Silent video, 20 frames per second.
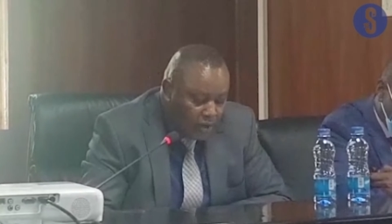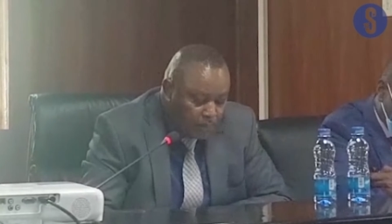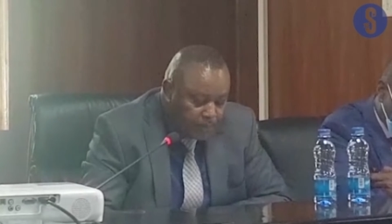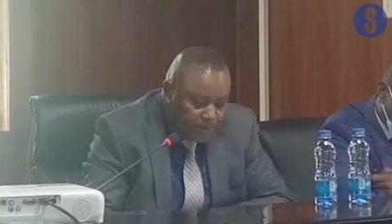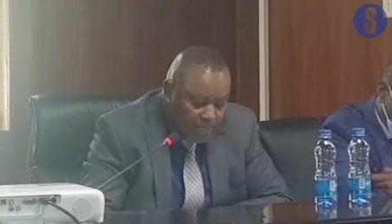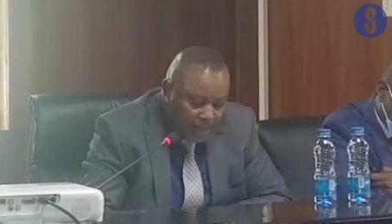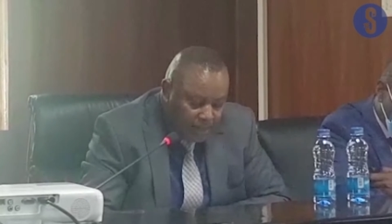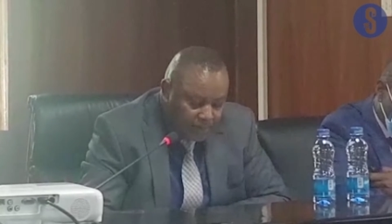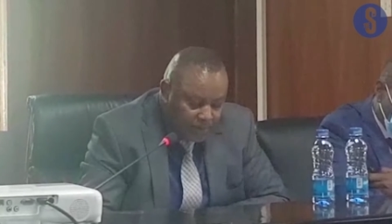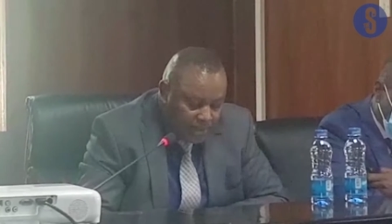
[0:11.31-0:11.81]

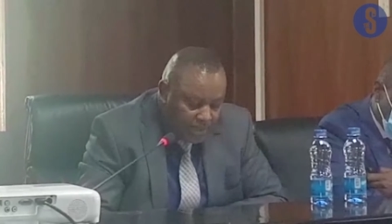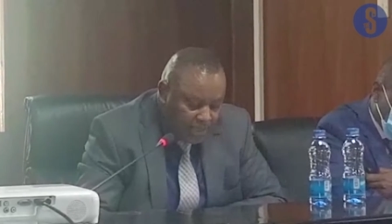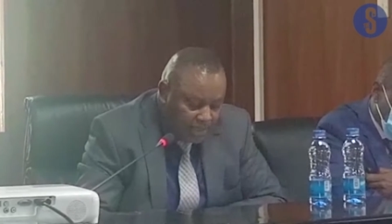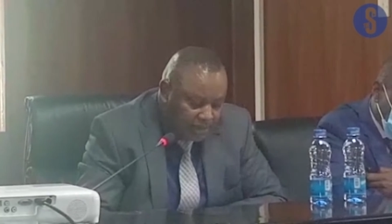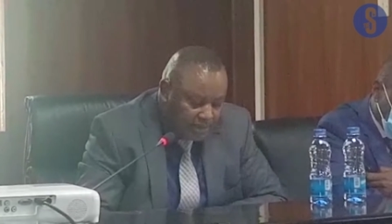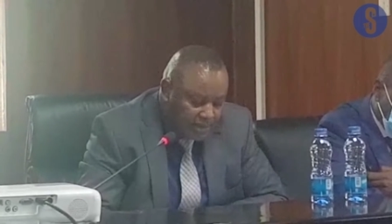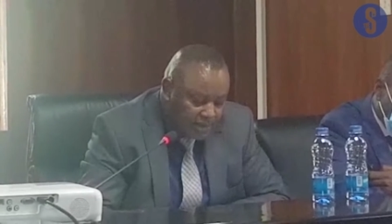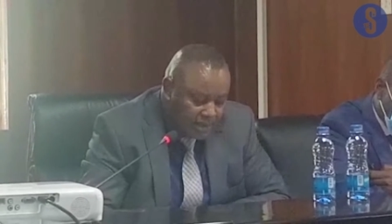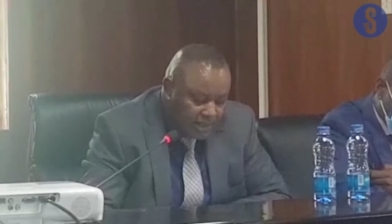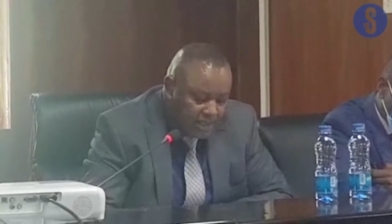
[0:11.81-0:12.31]
observed
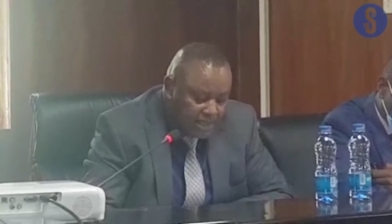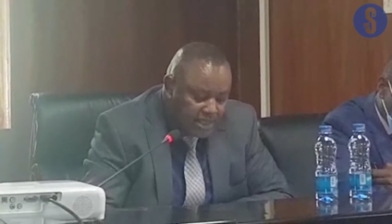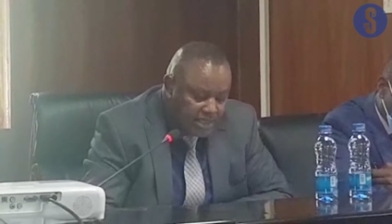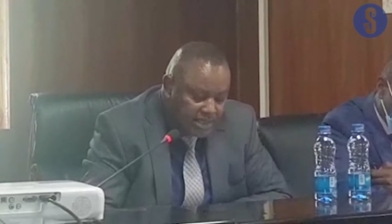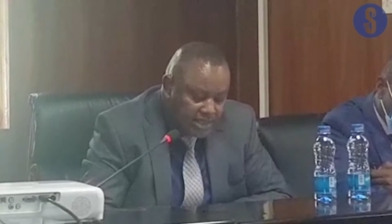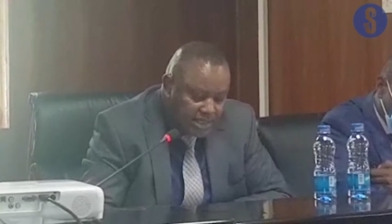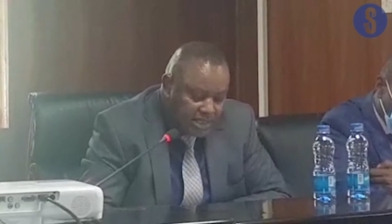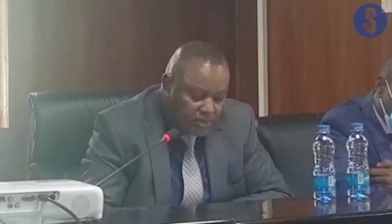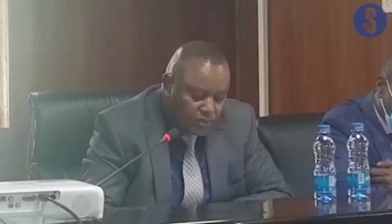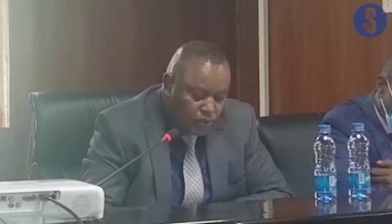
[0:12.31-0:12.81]
that the
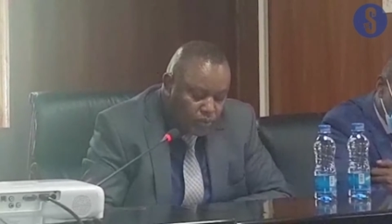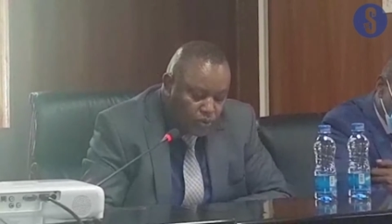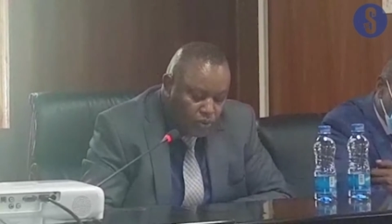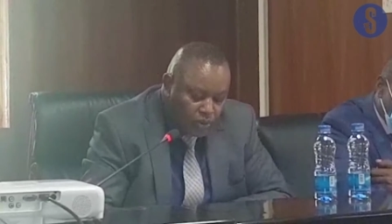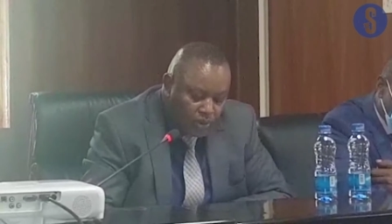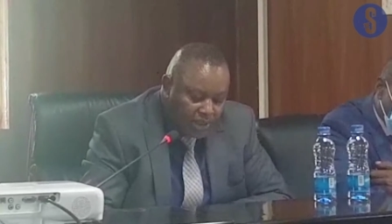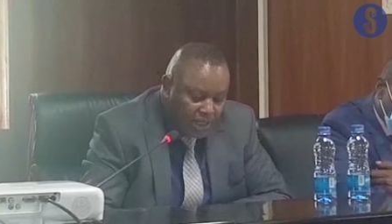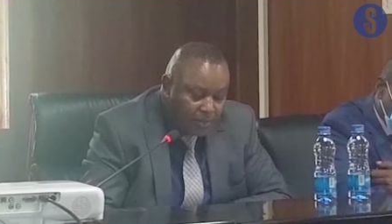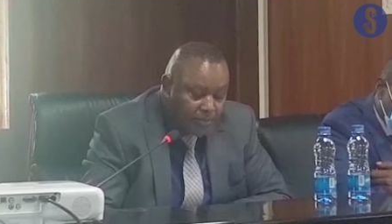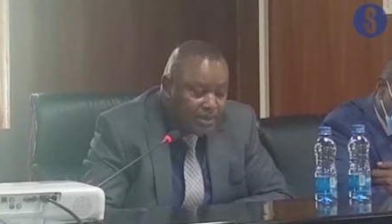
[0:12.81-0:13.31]
deceased could
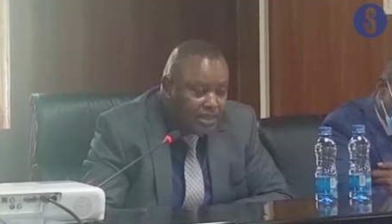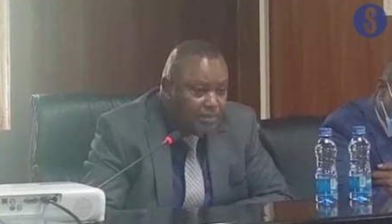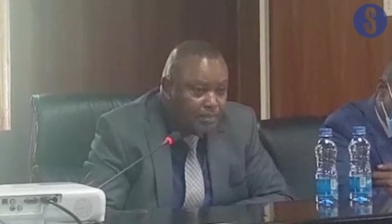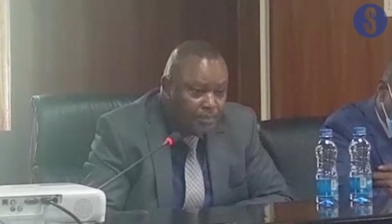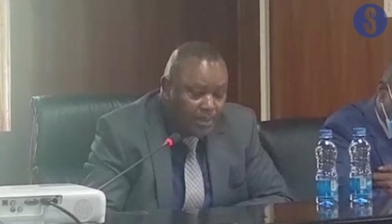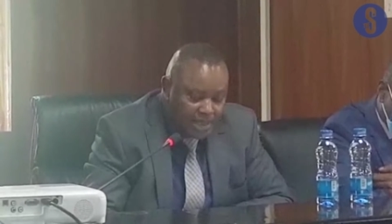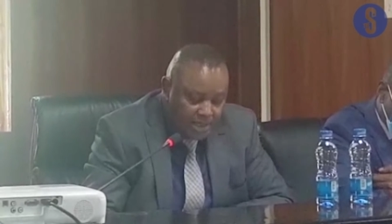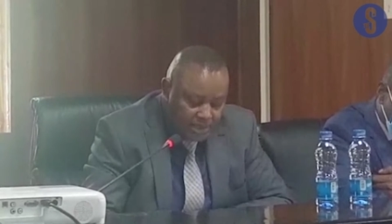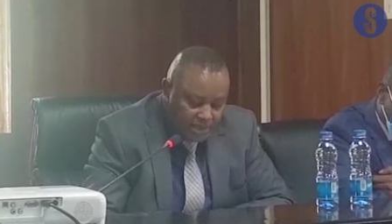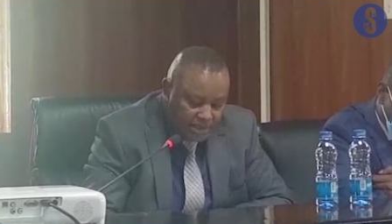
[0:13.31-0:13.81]
not have been
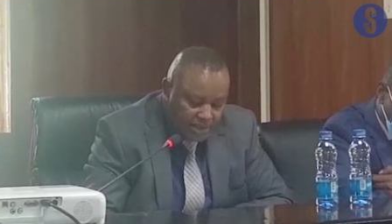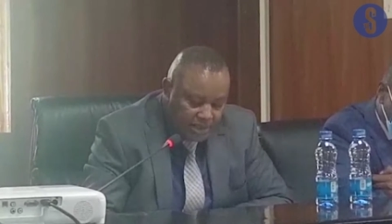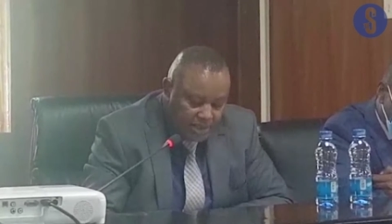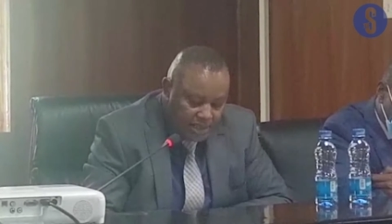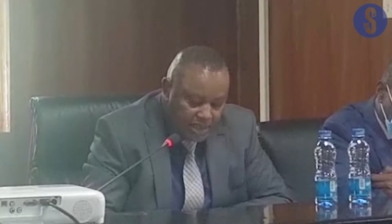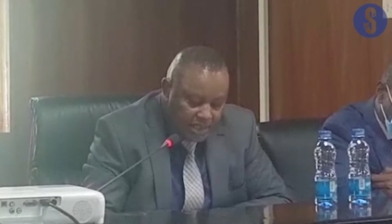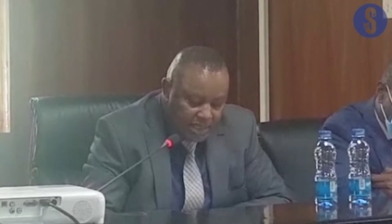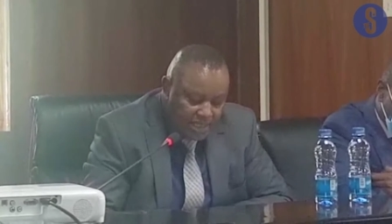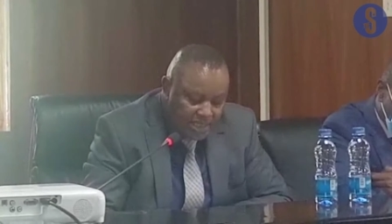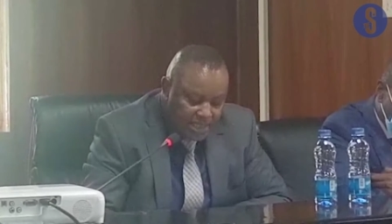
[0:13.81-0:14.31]
placed
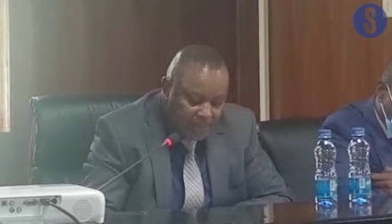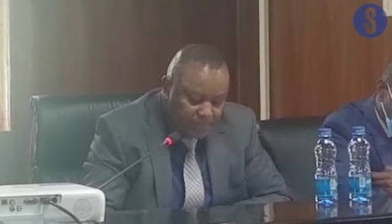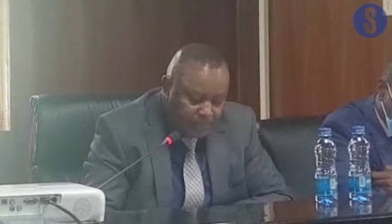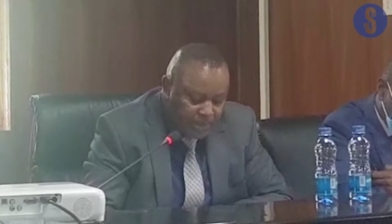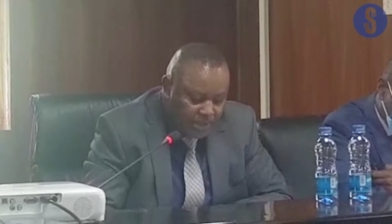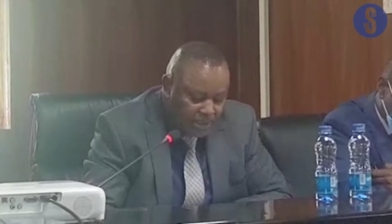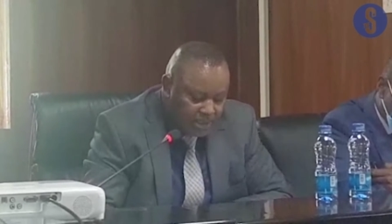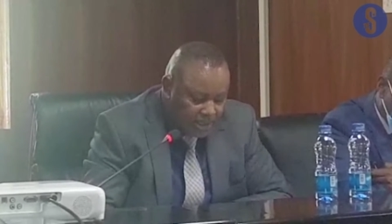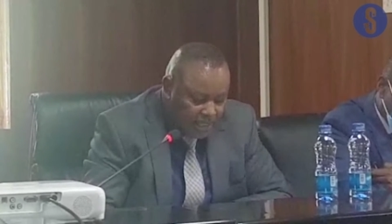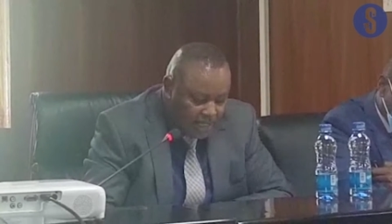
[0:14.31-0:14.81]
in the
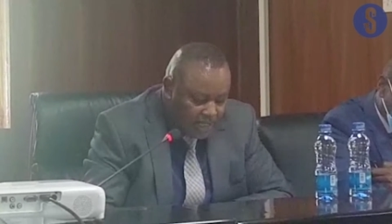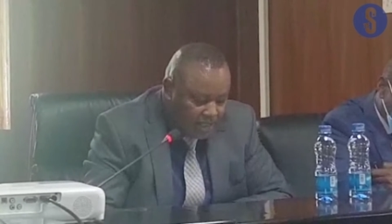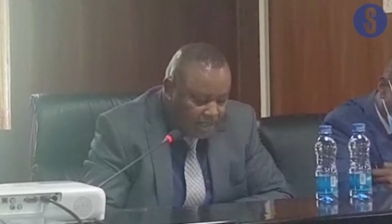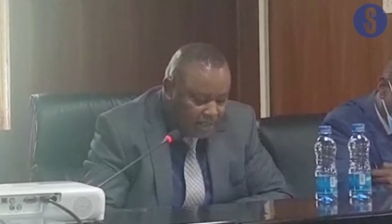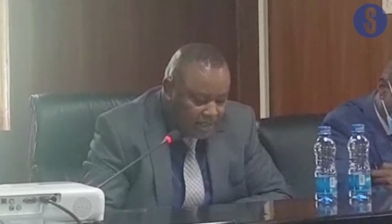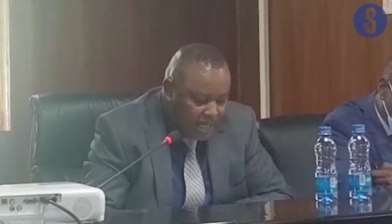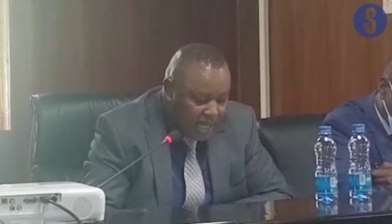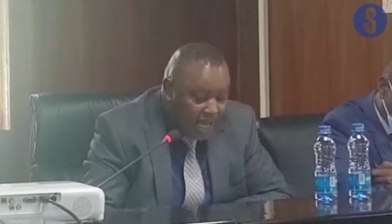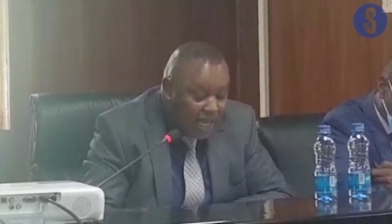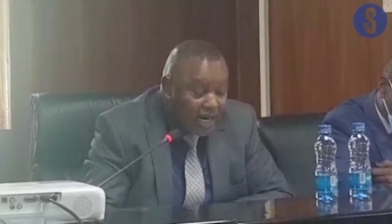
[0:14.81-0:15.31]
septic tank
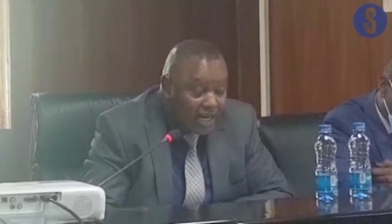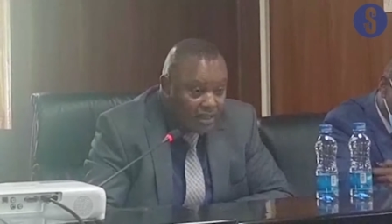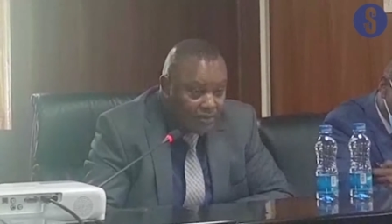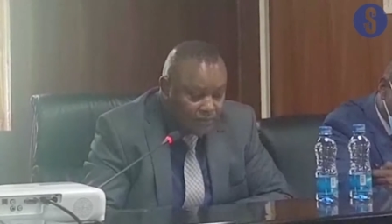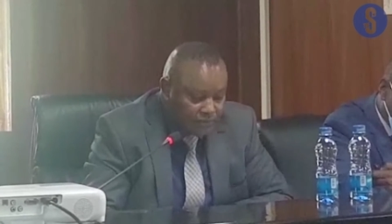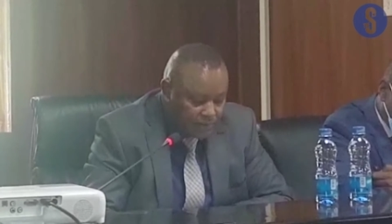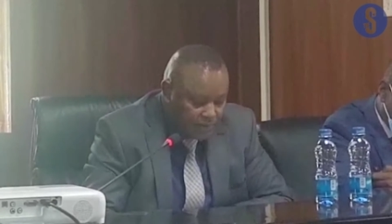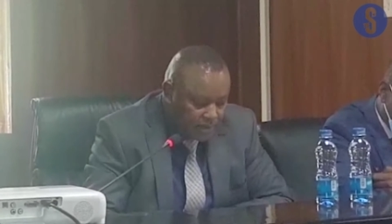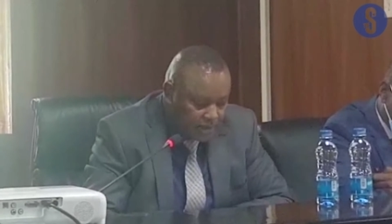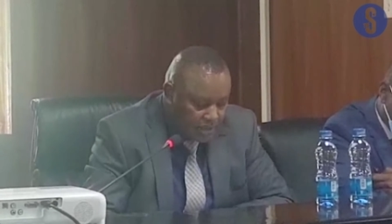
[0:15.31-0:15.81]
alive,